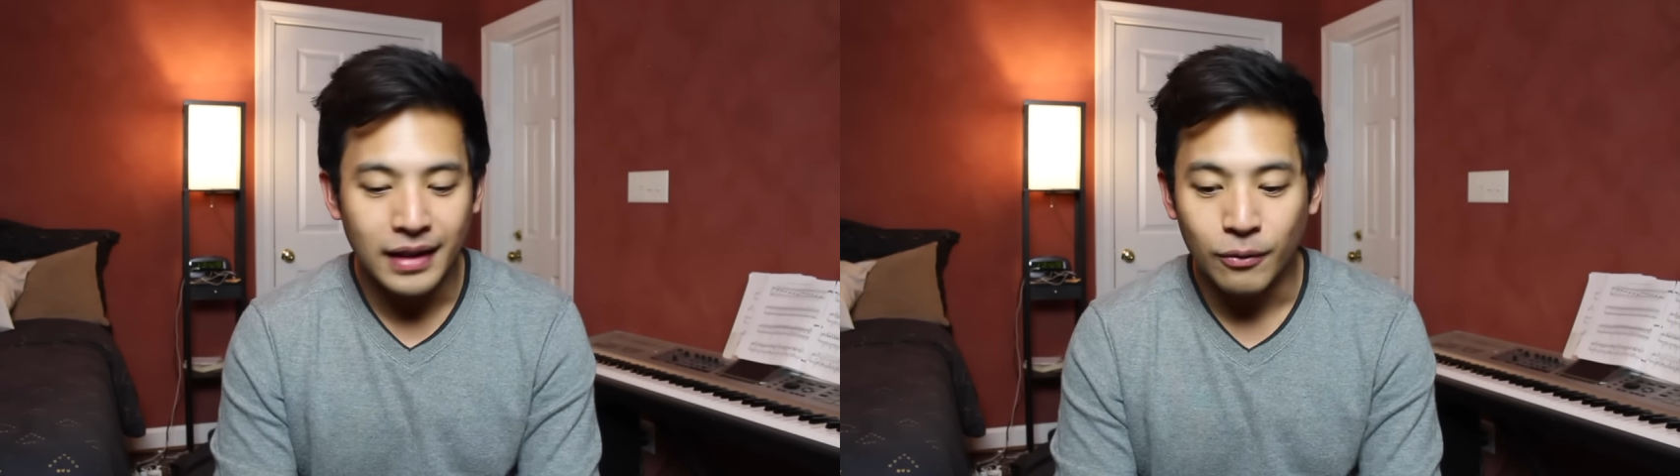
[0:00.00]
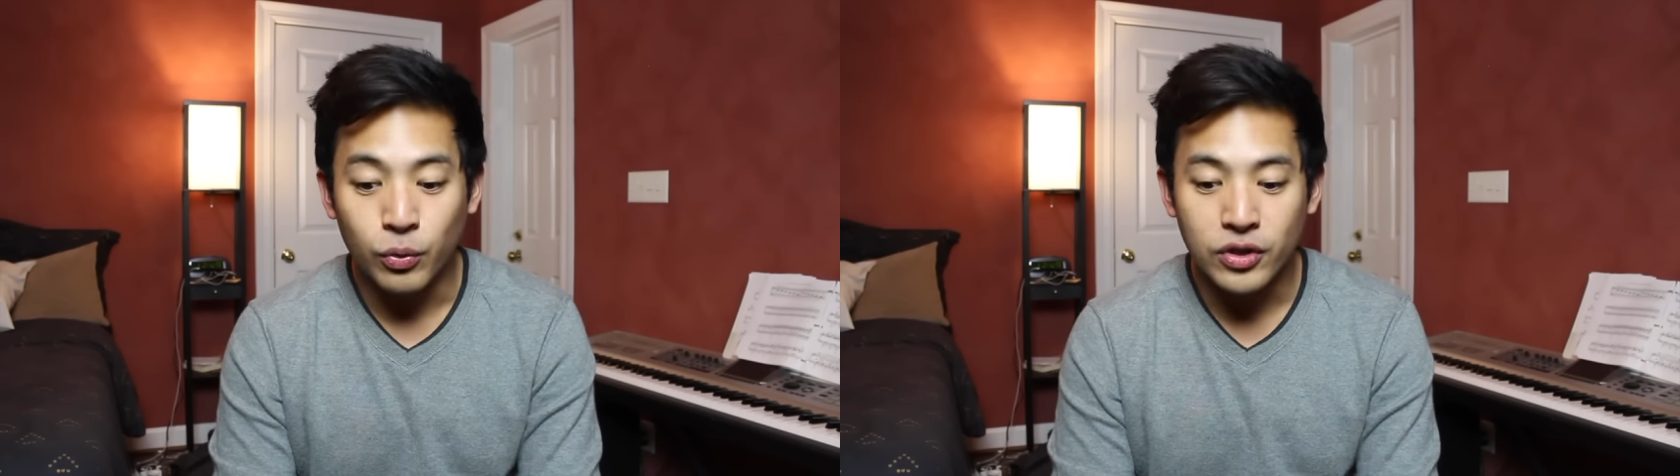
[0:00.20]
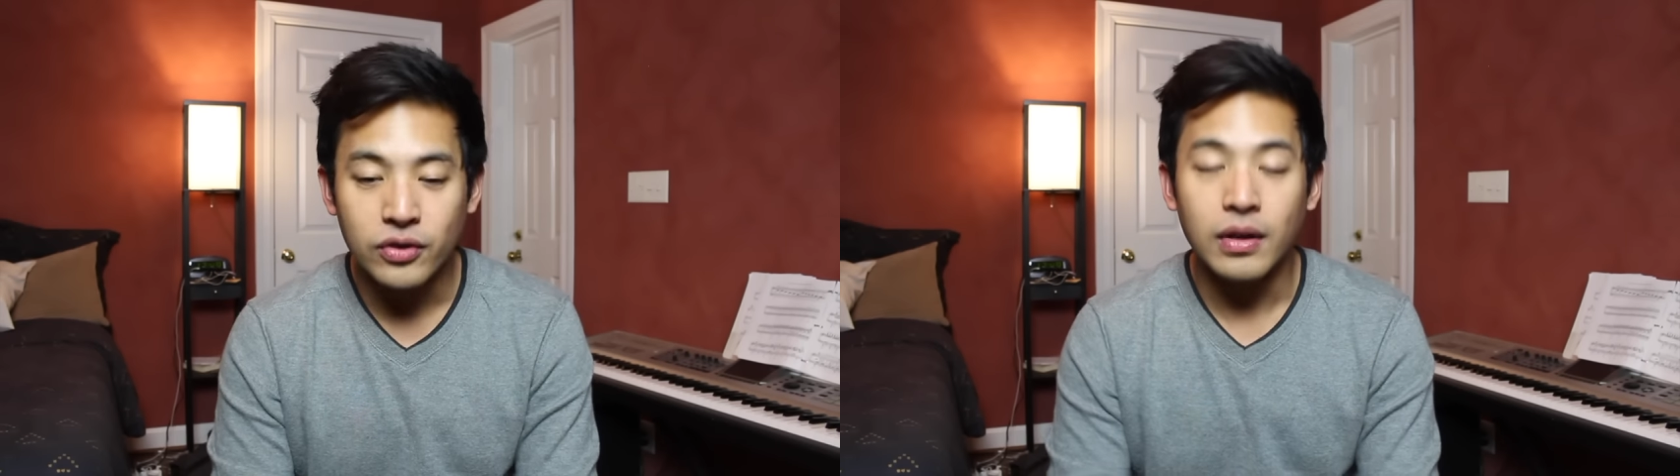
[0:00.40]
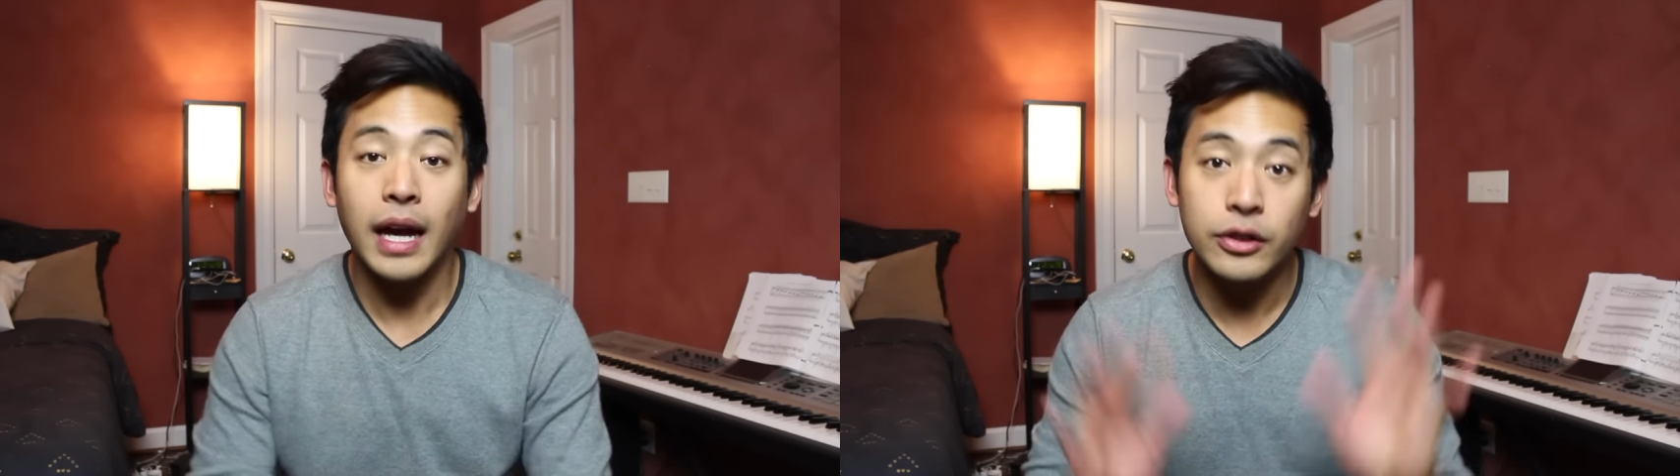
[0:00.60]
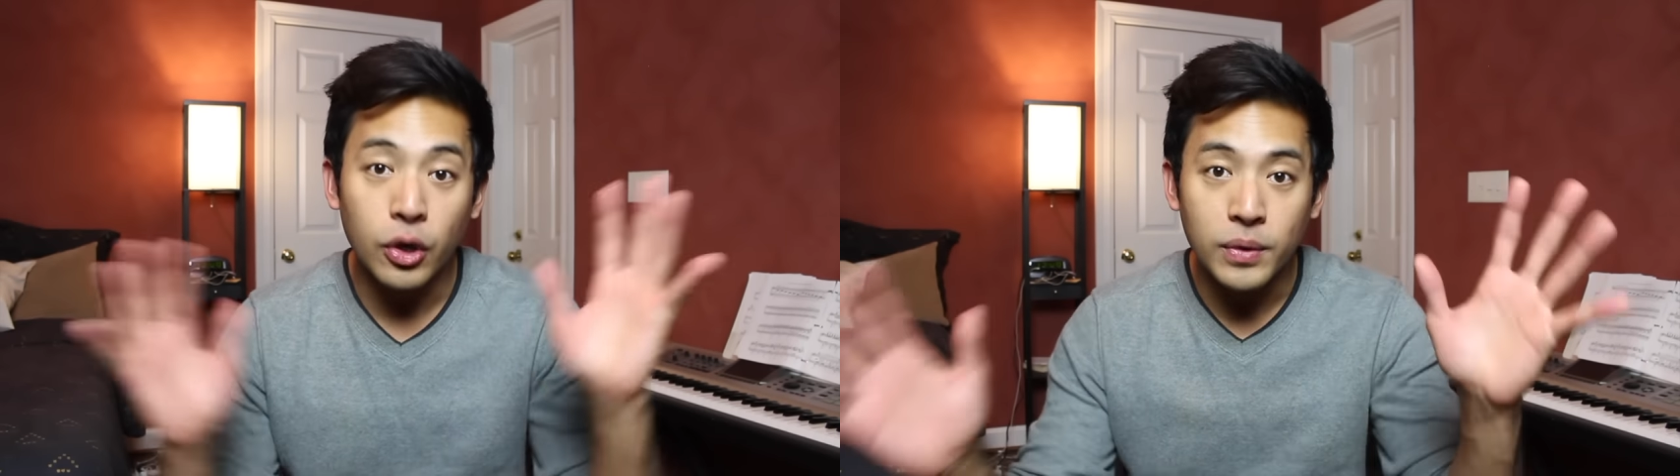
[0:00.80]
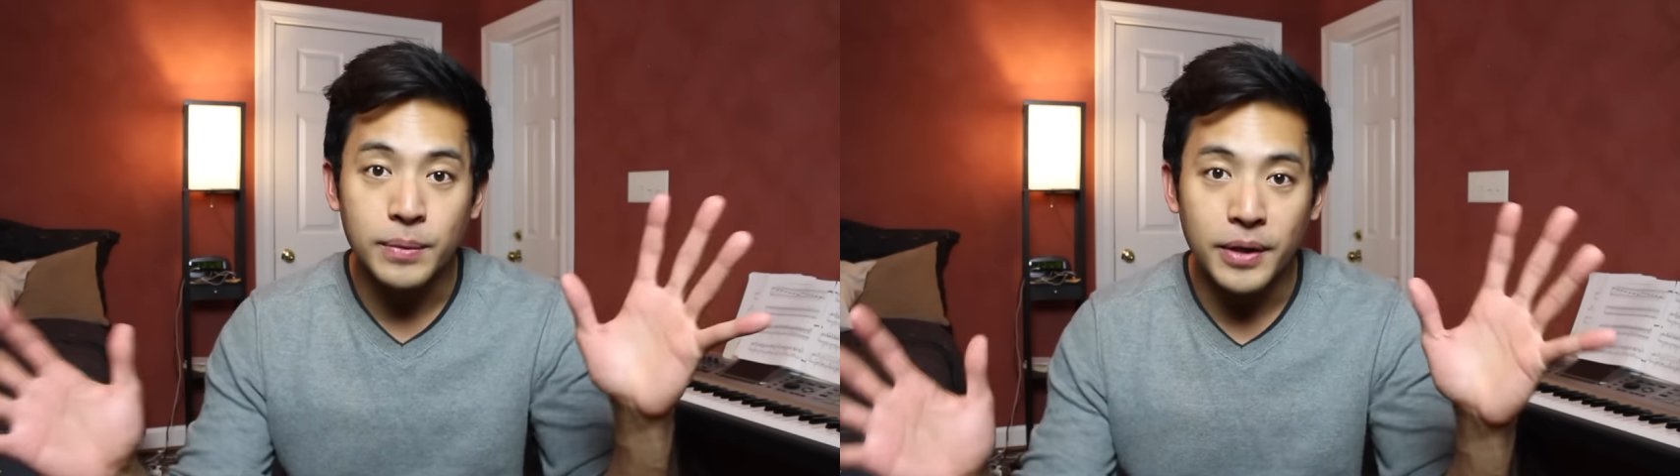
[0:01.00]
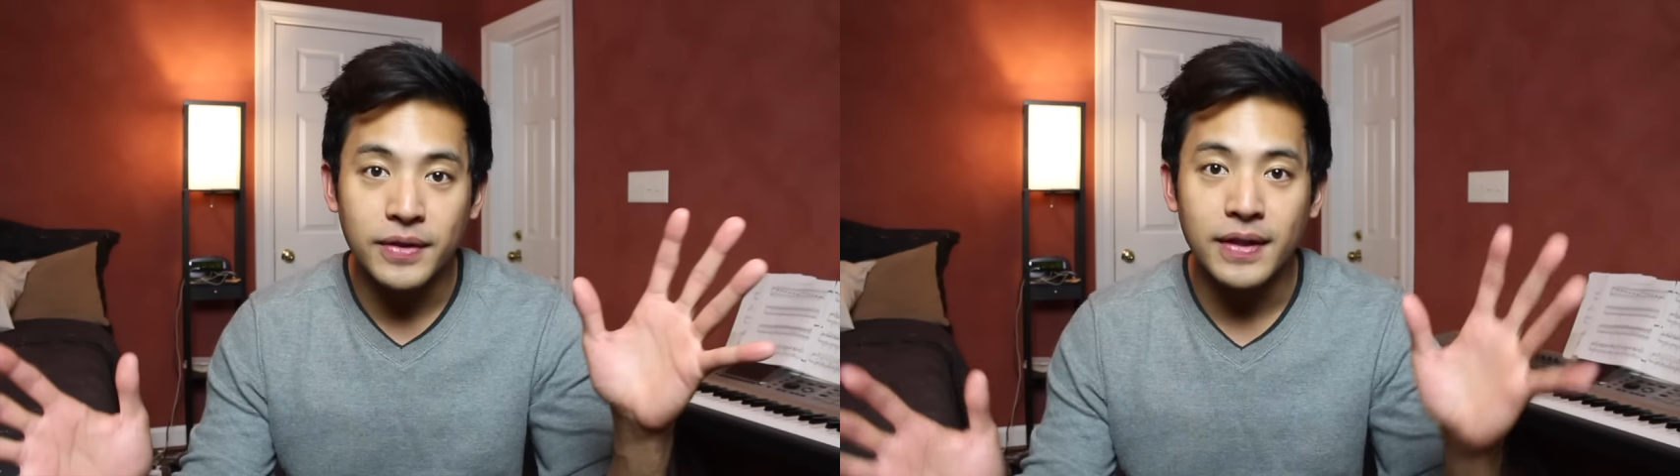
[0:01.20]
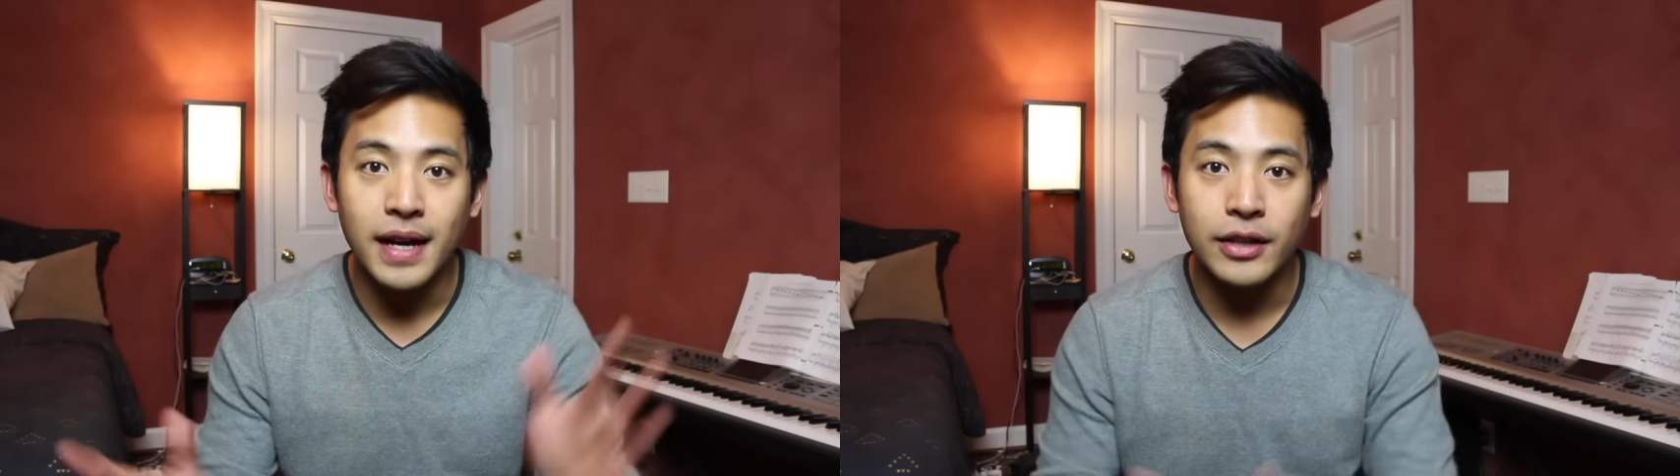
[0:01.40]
which I know is weird to say.